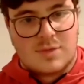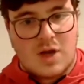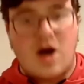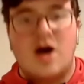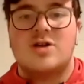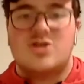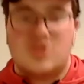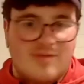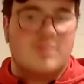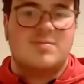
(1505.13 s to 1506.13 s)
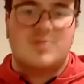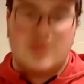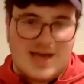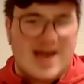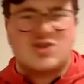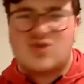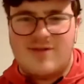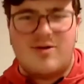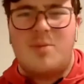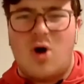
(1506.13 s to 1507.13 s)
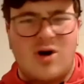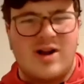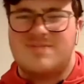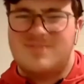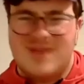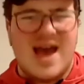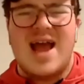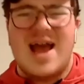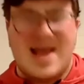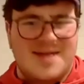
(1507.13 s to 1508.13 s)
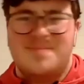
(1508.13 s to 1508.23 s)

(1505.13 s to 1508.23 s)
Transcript: Oh, Trevor. Trayvon Morig. Yeah, him.